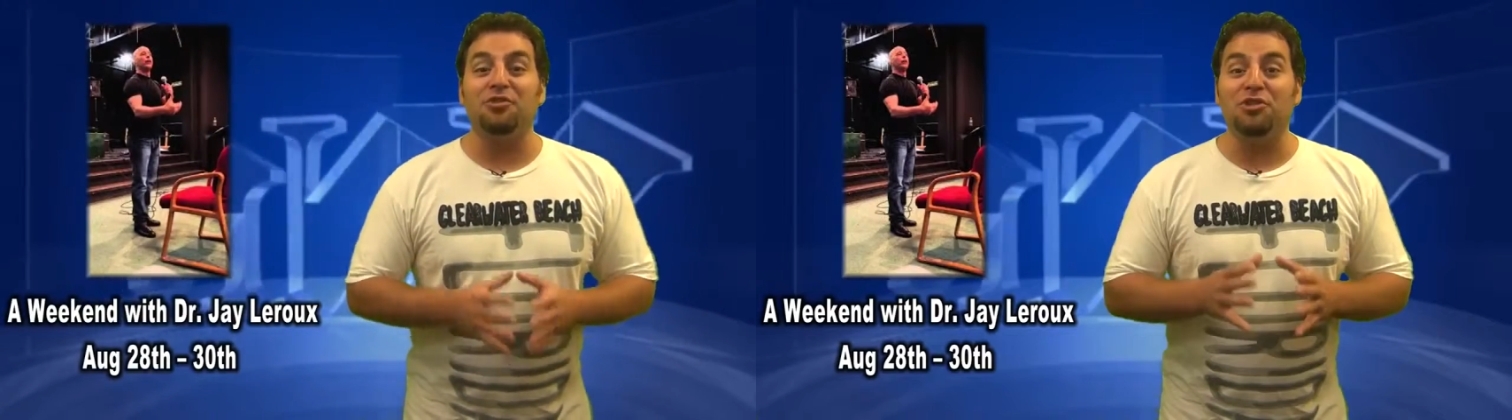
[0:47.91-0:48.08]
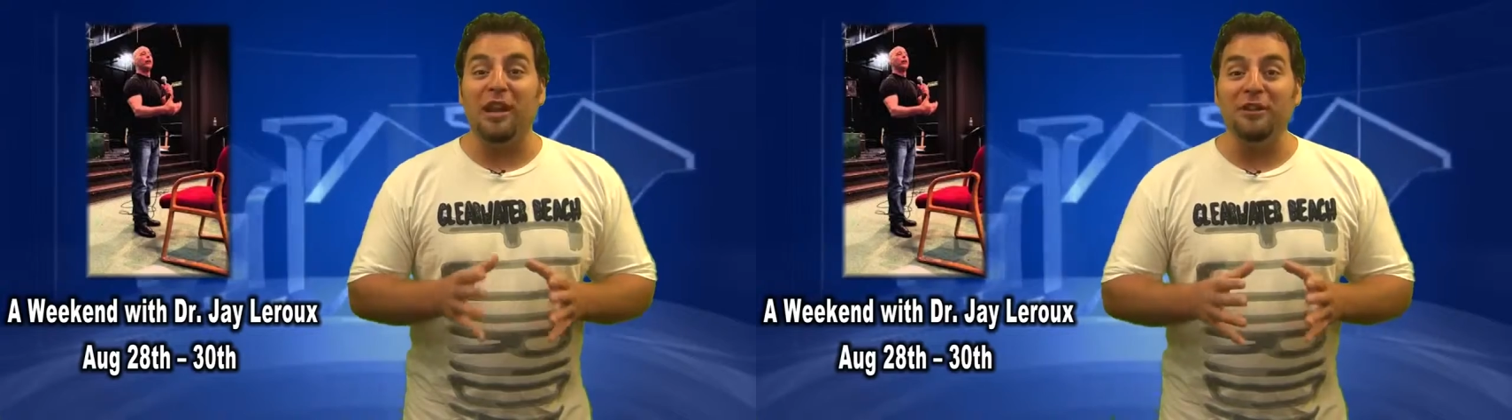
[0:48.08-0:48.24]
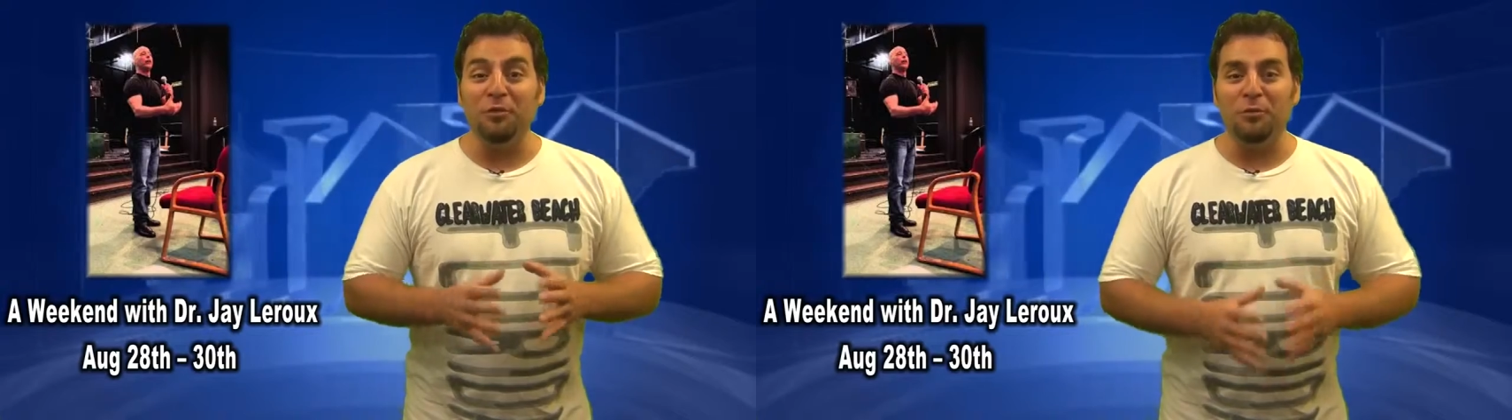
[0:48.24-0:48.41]

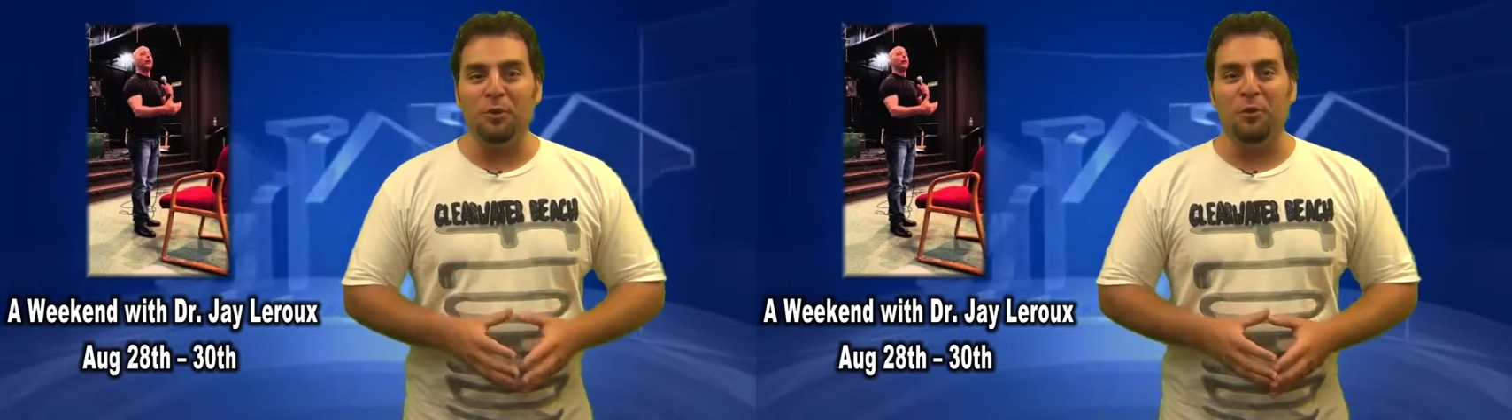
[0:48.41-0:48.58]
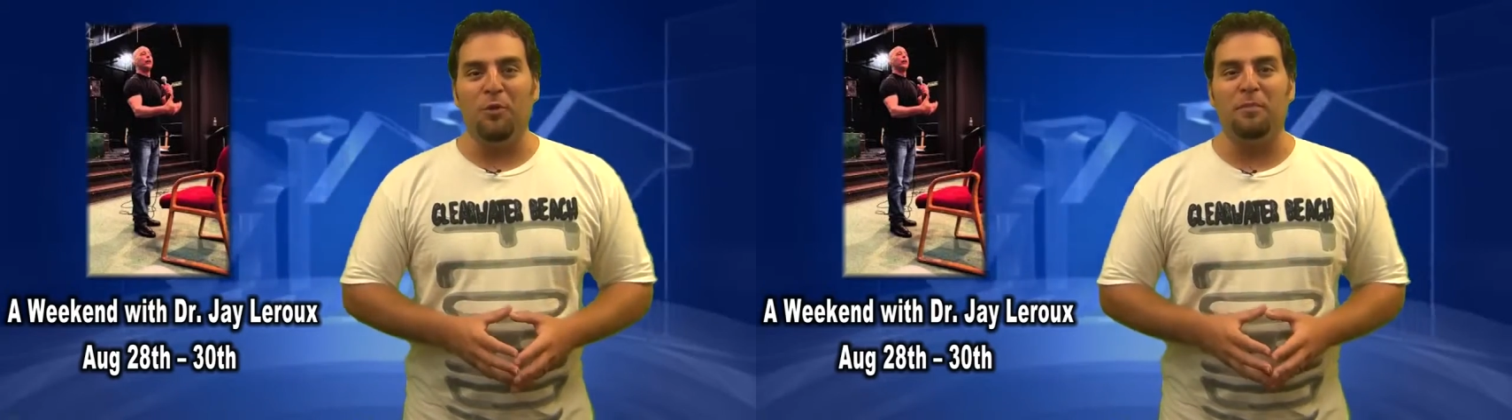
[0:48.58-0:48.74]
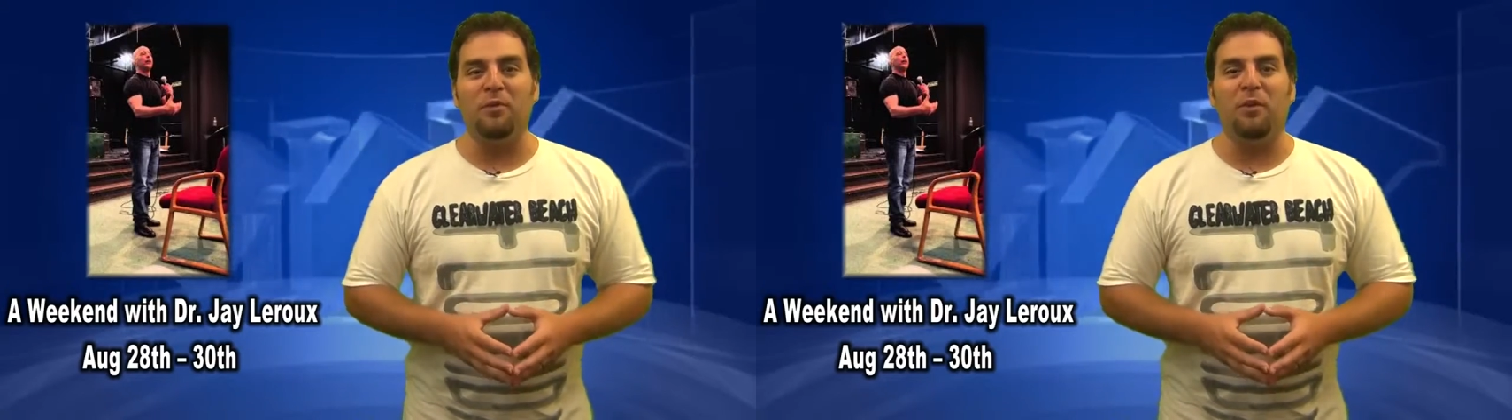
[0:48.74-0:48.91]
Jay LaRue
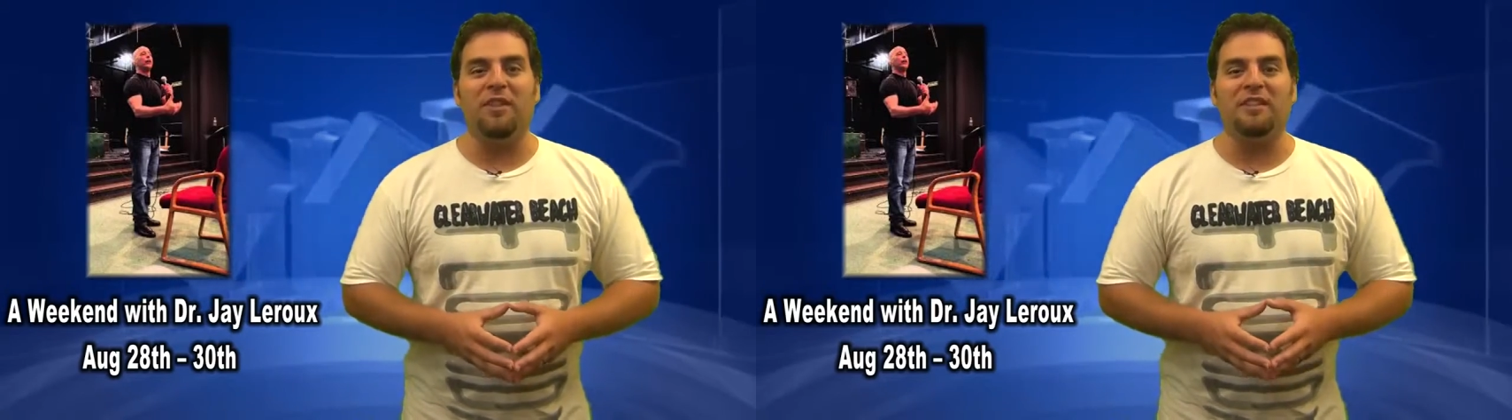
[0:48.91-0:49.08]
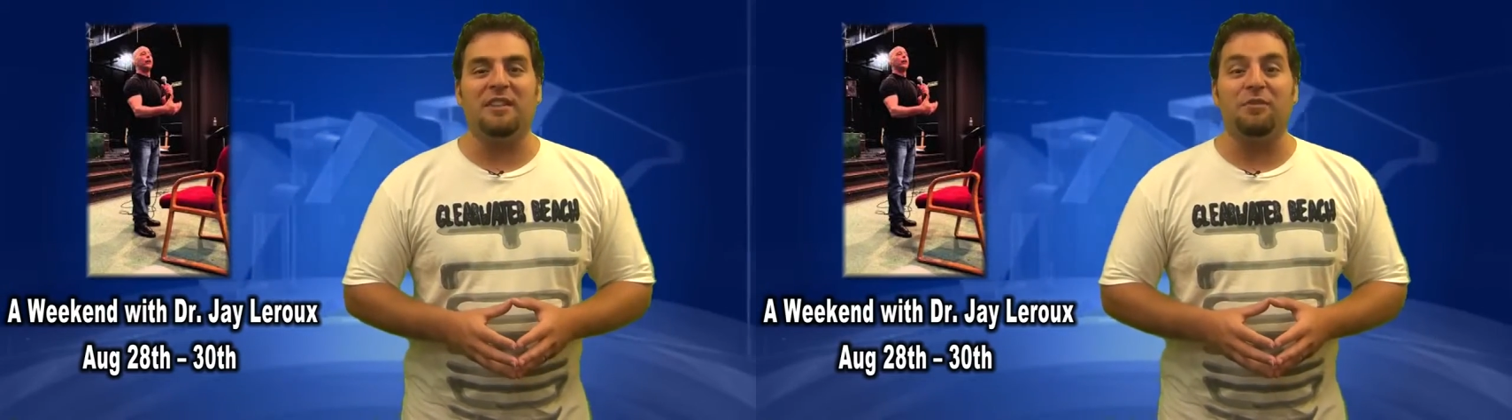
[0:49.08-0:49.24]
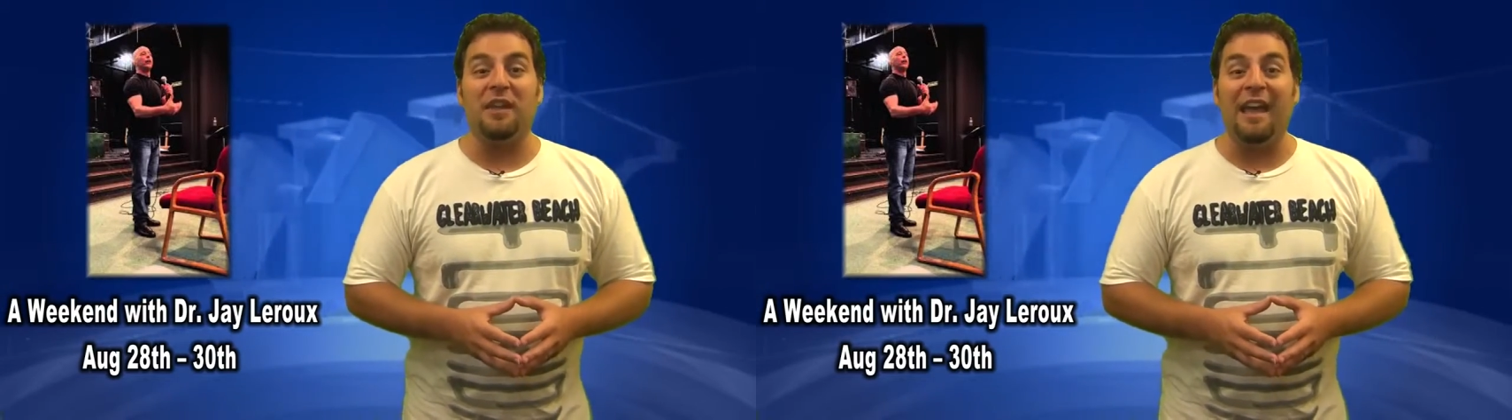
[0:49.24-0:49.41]
will be with
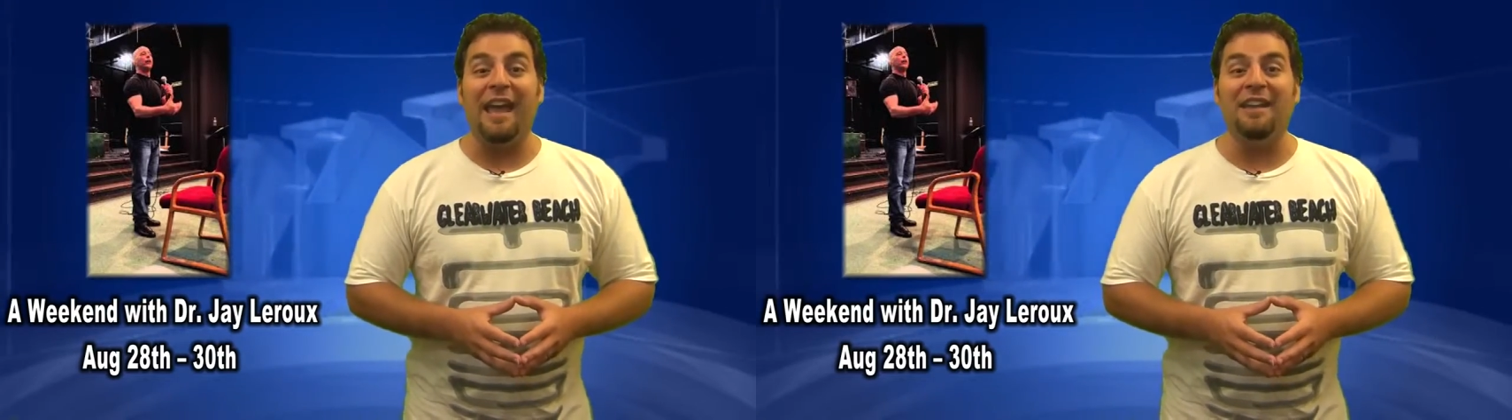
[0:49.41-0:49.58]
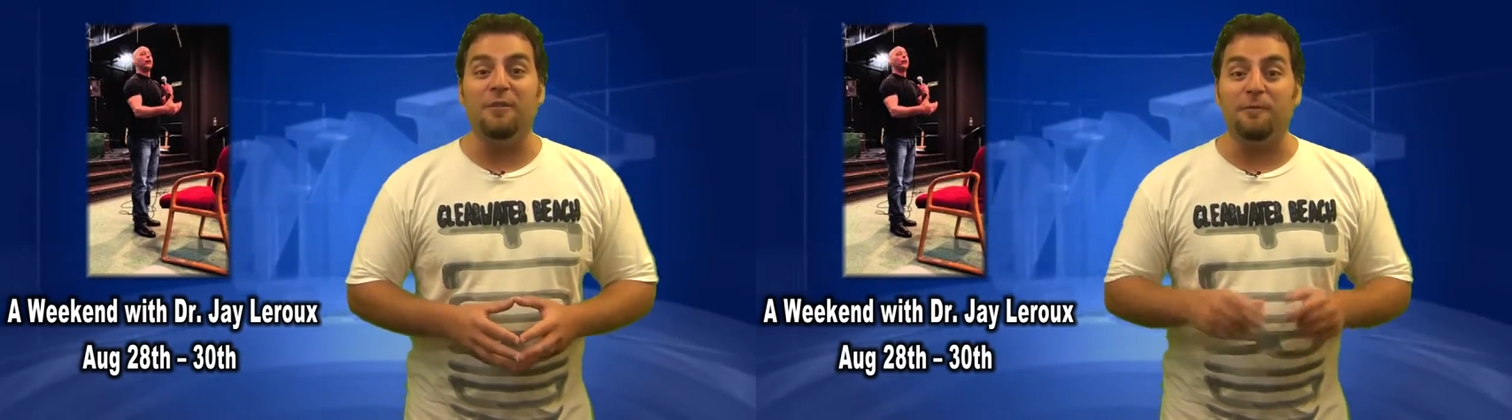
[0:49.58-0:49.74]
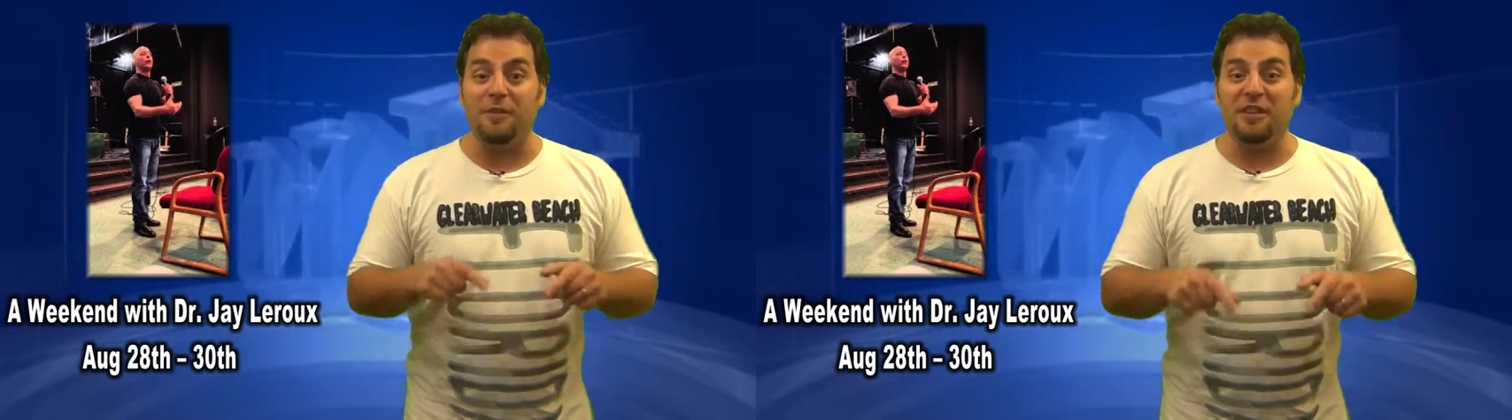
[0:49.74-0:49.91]
us at the
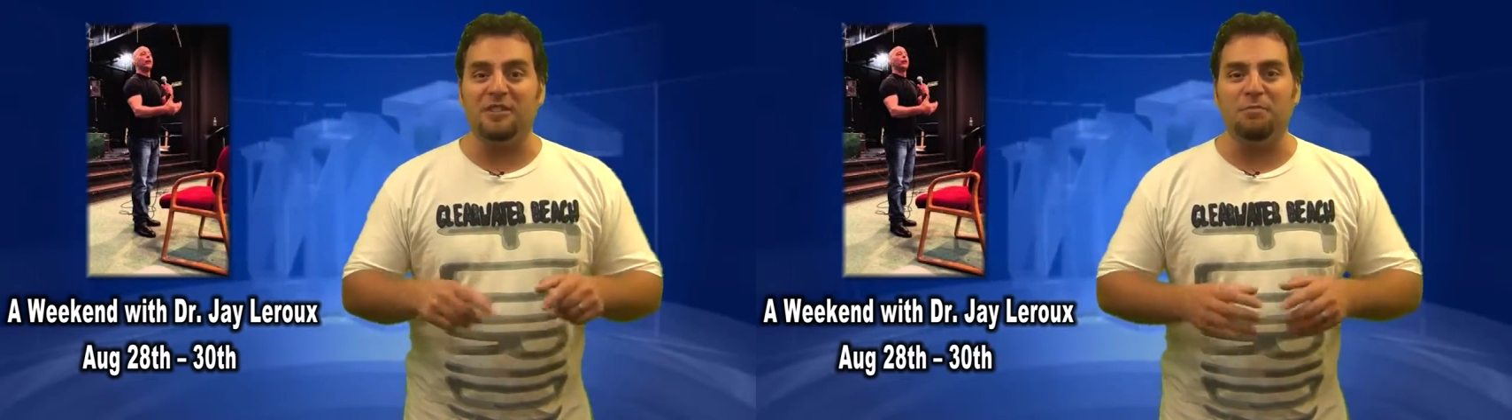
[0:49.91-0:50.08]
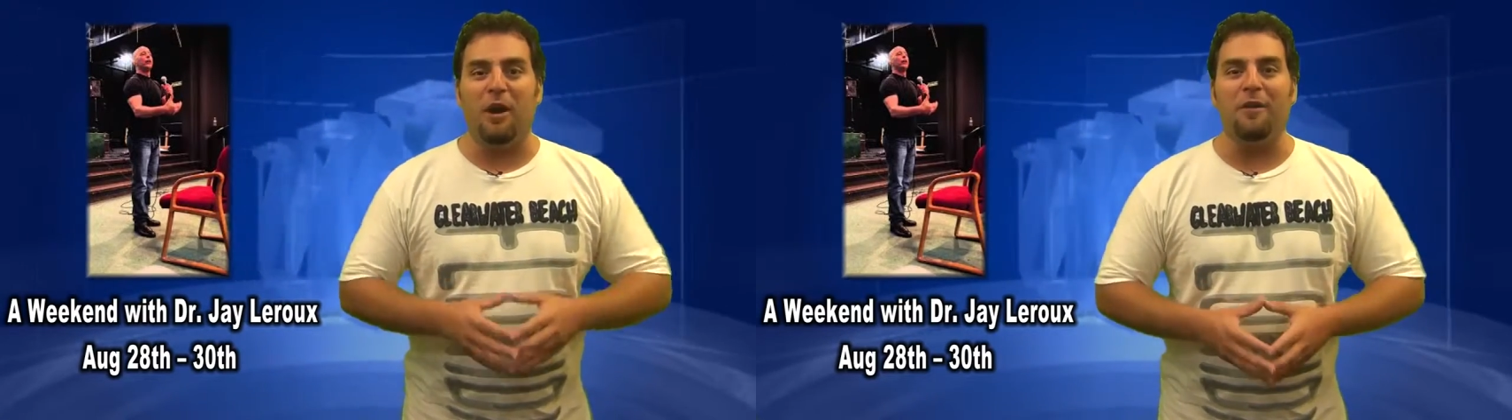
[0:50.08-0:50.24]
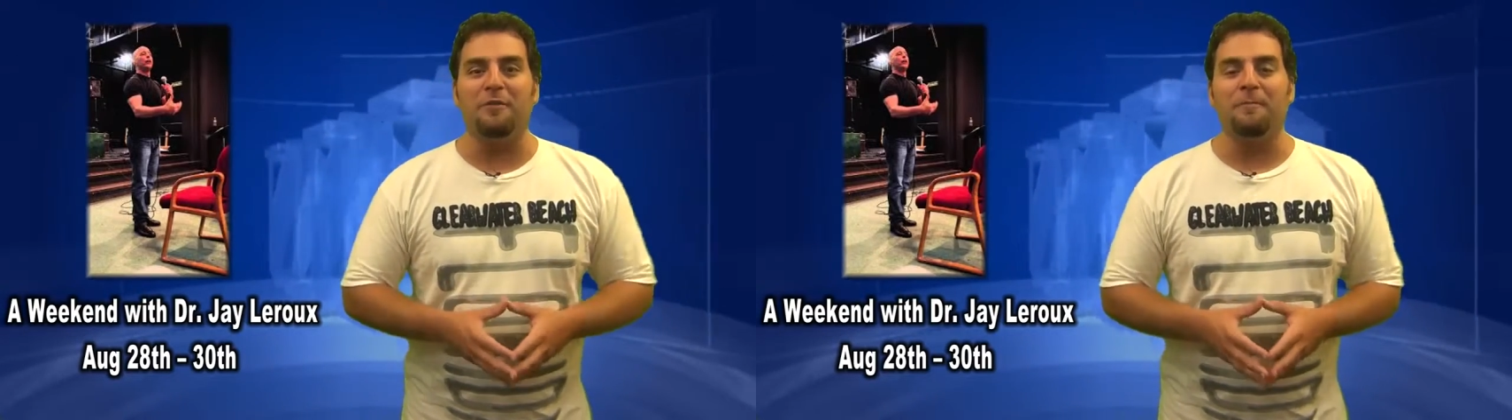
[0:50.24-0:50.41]
end of this
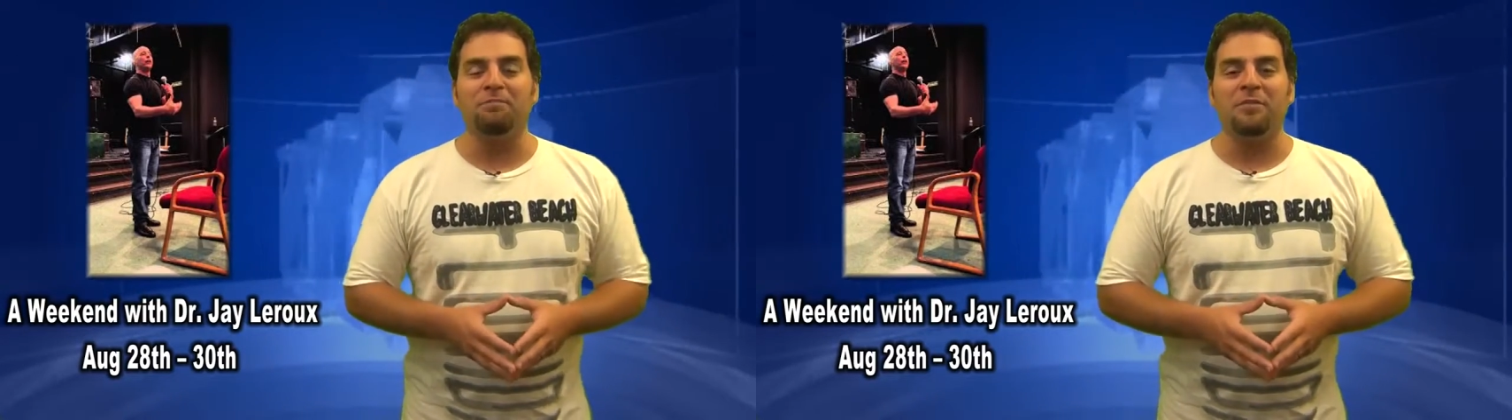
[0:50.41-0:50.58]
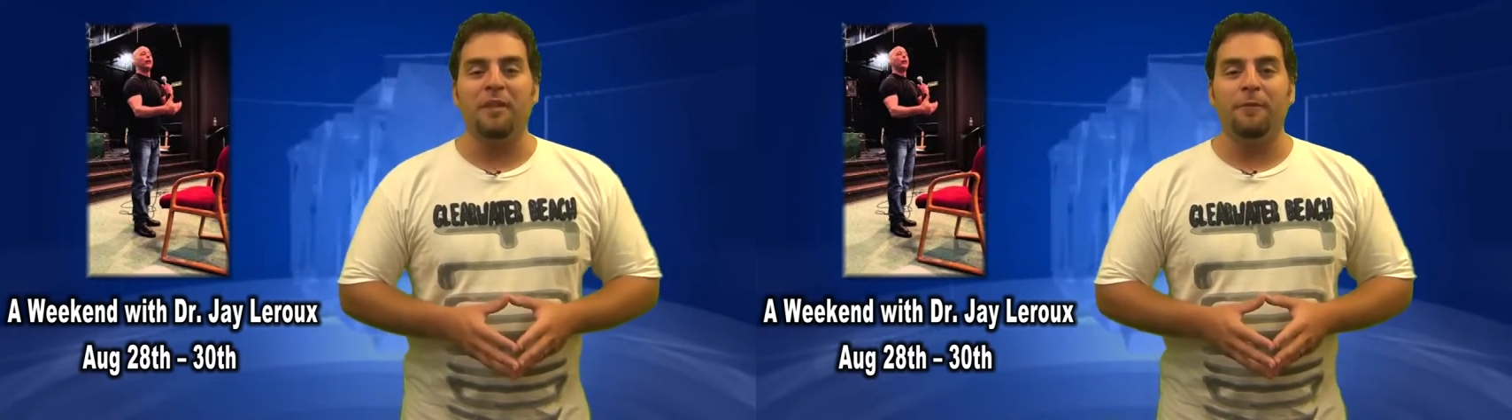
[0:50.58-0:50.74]
month.